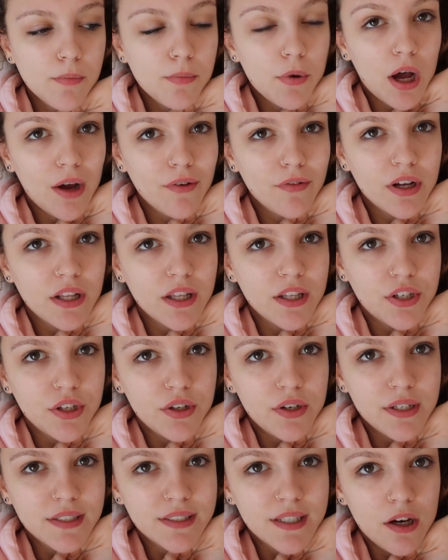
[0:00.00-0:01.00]
But I really
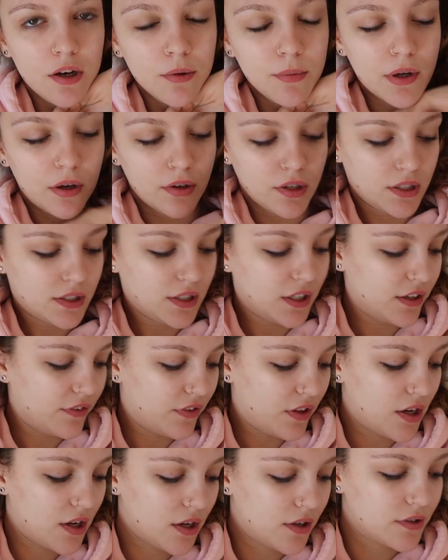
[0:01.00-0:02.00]
do need to get up now. I need to leave
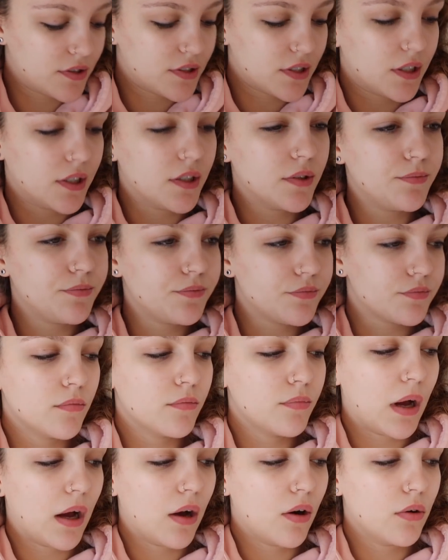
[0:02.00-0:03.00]
the house in
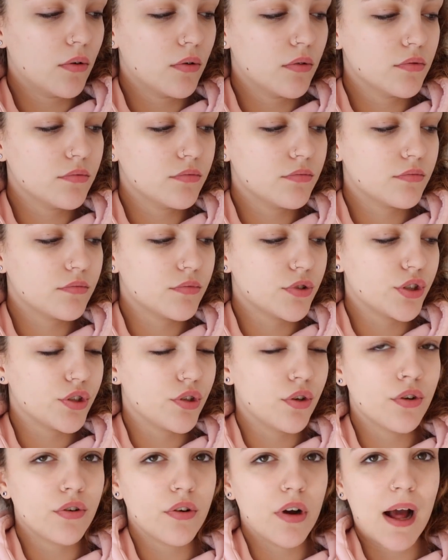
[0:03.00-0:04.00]
about just
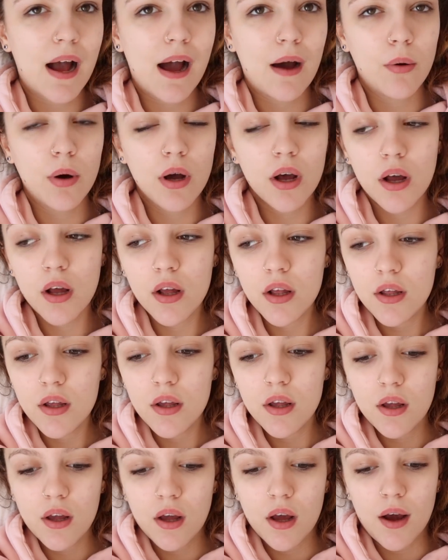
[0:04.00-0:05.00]
under an hour,
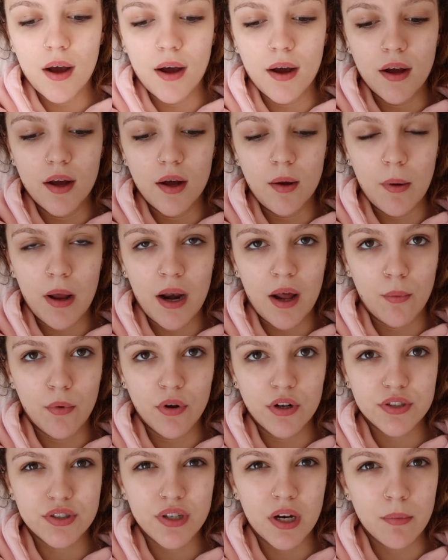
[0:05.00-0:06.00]
and I
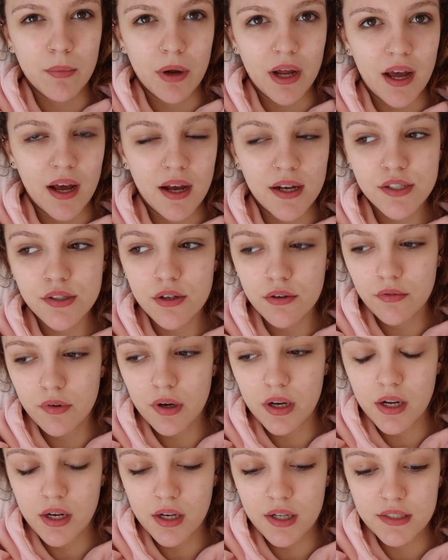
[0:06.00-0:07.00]
want to straighten my hair, so I
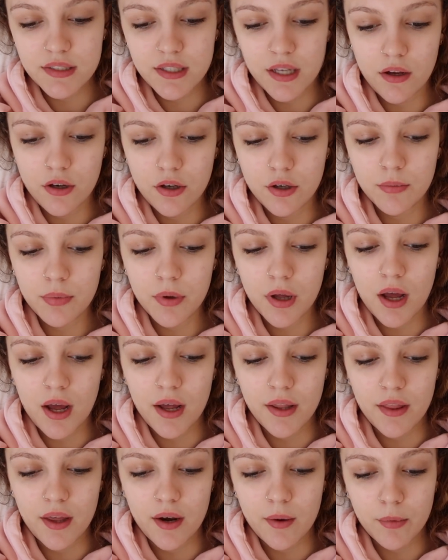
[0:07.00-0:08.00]
really need to get up.
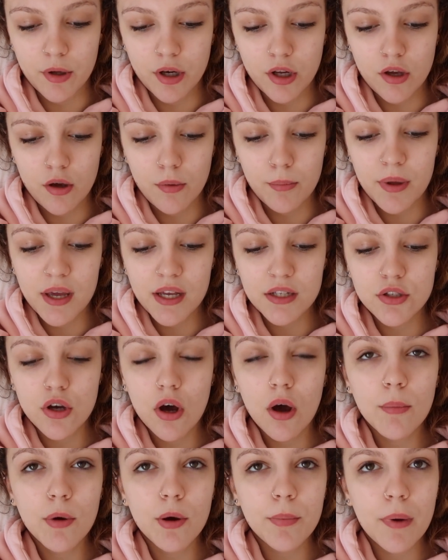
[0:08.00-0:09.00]
And then I'm gonna go and pick
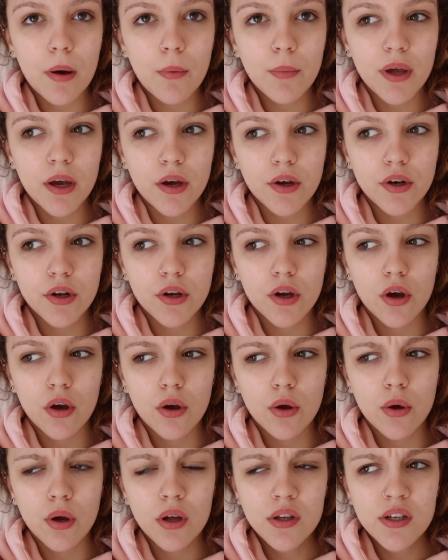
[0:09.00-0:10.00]
Tom up, and we are gonna
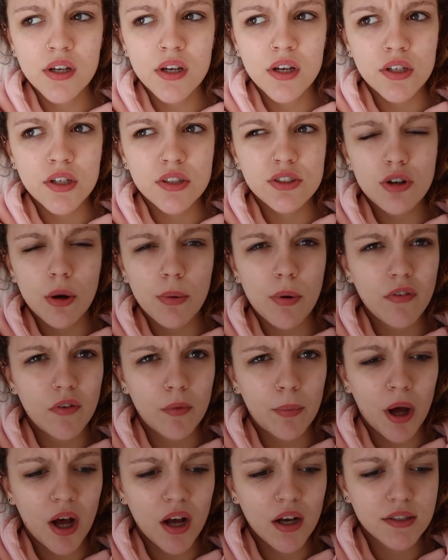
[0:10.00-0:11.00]
go drop off
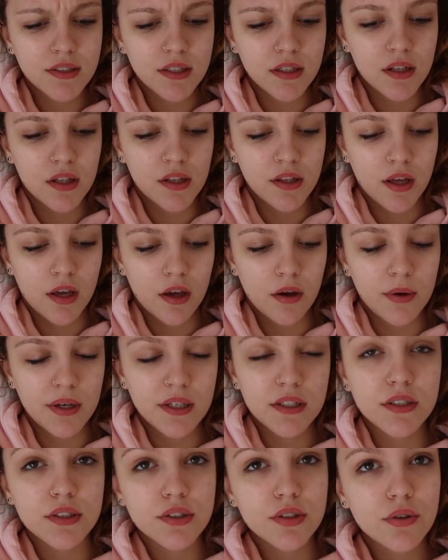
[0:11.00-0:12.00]
a parcel and then go
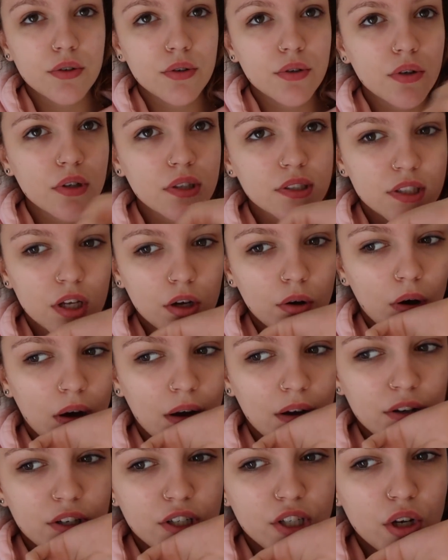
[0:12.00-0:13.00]
into school. So
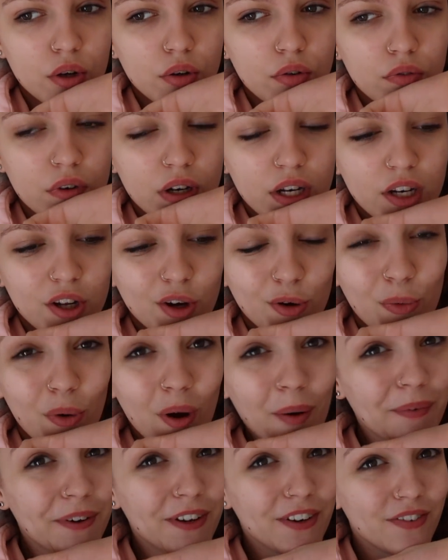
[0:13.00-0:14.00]
I don't really know
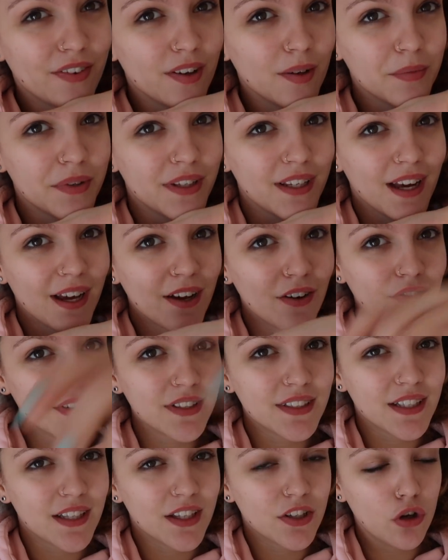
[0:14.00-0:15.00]
what I'm gonna film today.
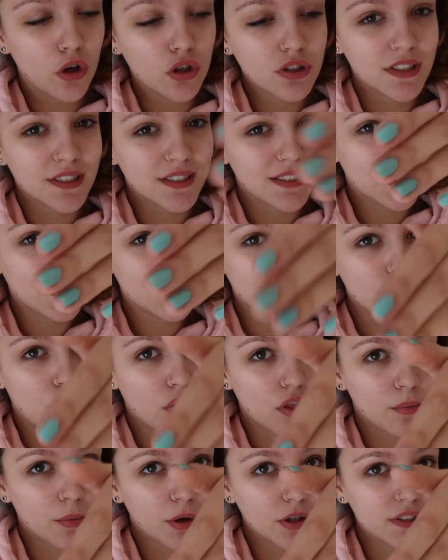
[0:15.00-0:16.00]
Obviously the doctor's is
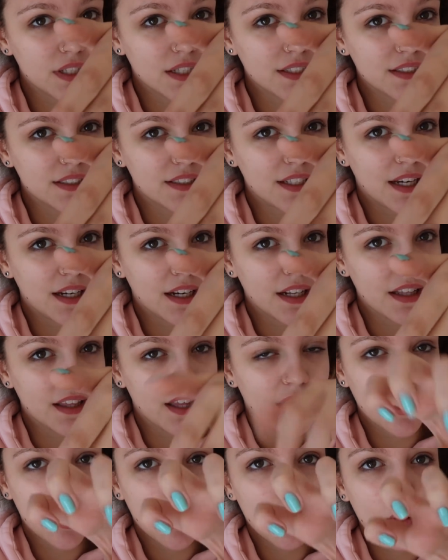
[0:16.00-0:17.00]
not the most entertaining
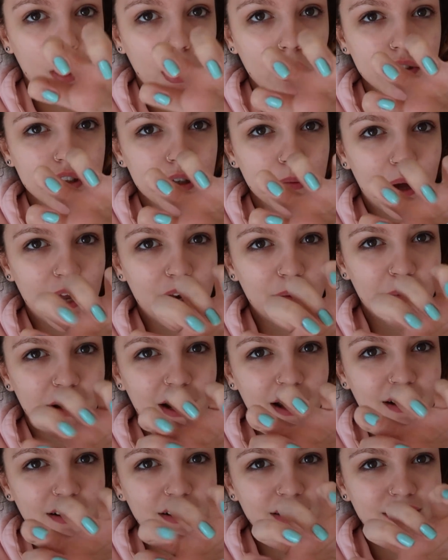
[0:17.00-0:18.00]
thing. Oh, I also painted my
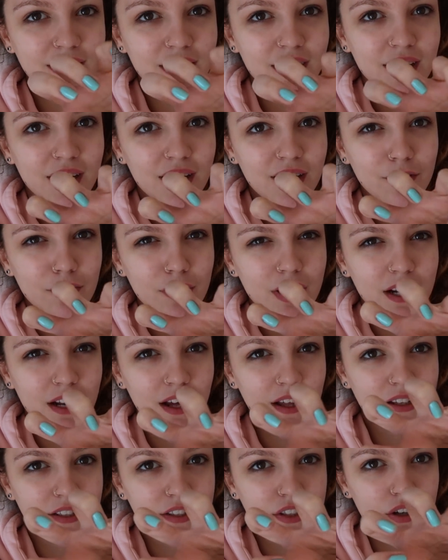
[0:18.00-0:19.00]
nails. Really
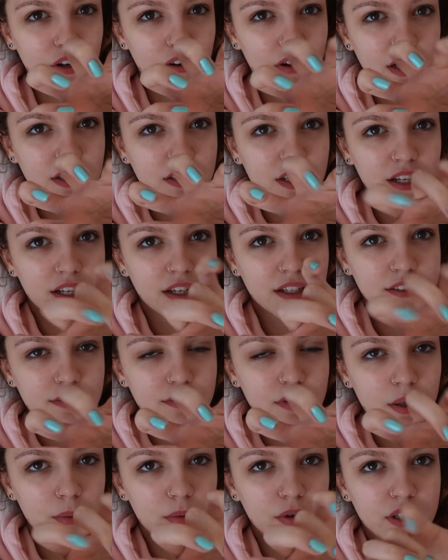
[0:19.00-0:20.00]
like this colour actually, it's
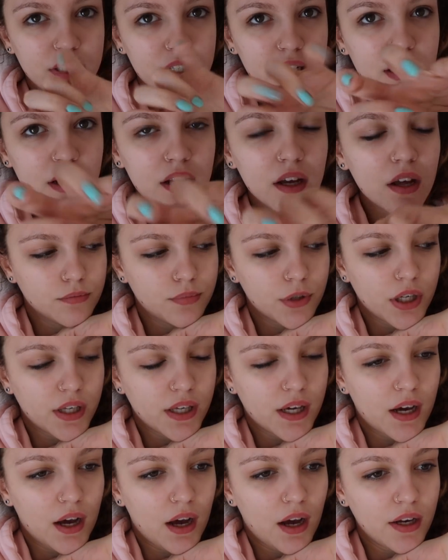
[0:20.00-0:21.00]
really pretty. But
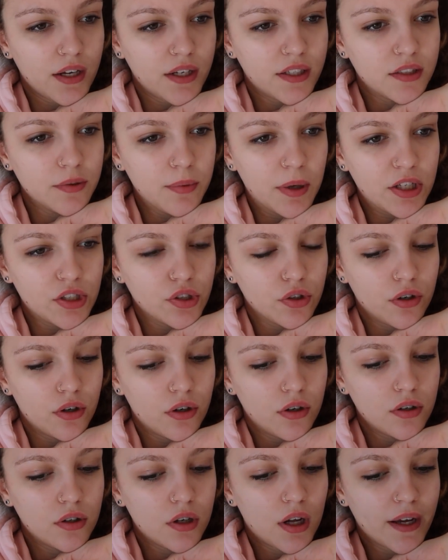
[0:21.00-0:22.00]
yeah, I need to make
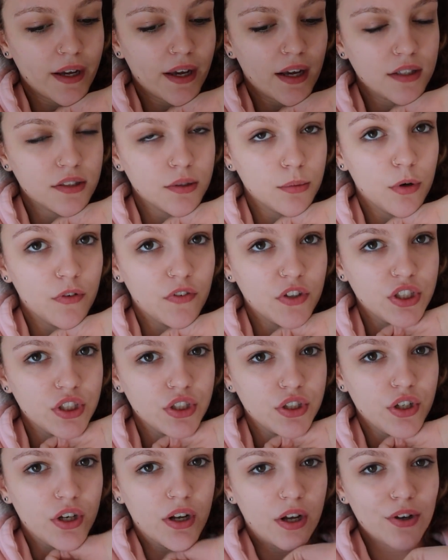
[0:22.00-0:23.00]
sure I get some
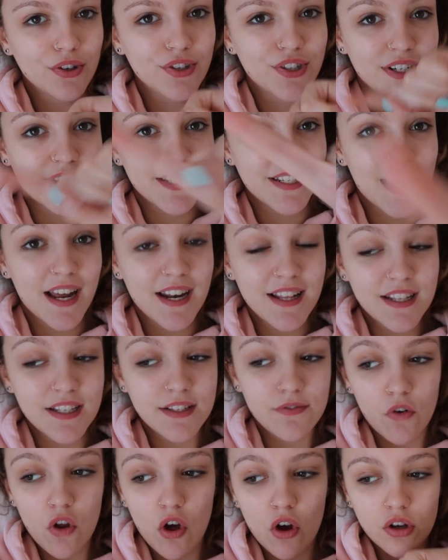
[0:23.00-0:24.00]
revision done. I also need to edit
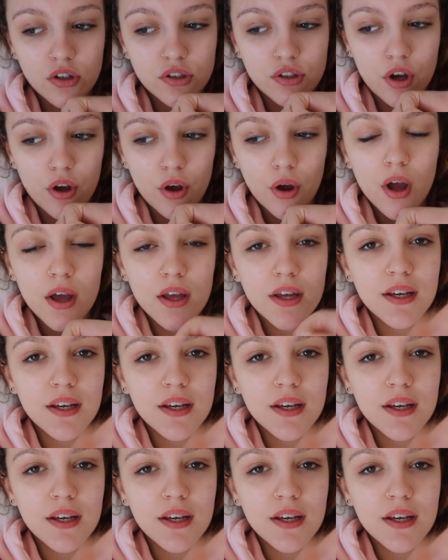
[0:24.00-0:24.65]
this vlog, so